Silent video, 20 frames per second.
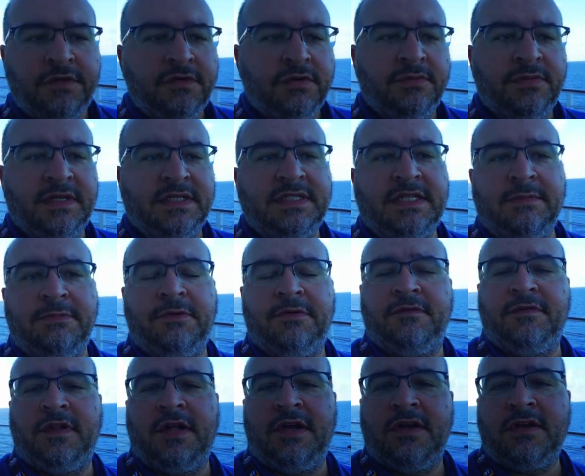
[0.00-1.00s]
It'll be a separate
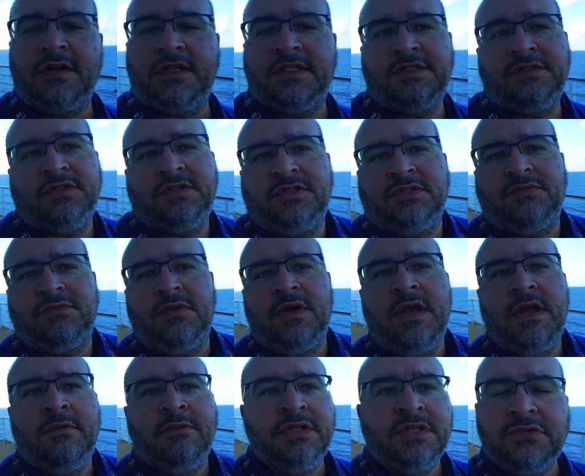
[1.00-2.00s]
vlog because we just,
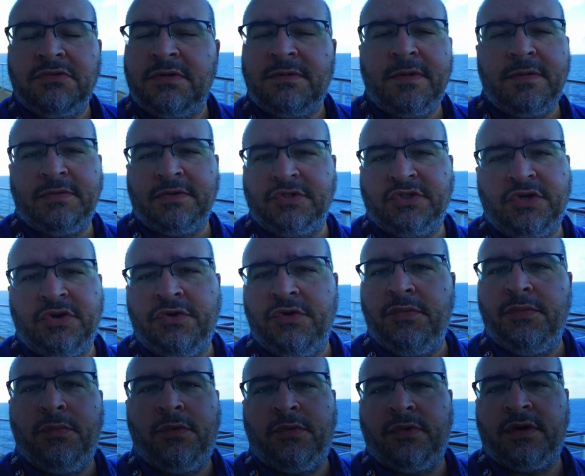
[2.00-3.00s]
we just want to be able to show you
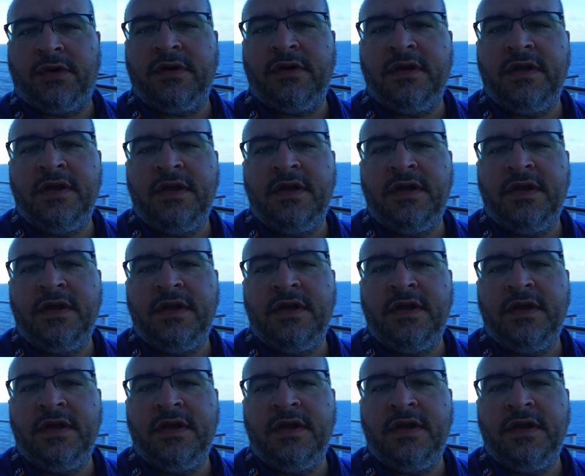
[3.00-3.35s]
more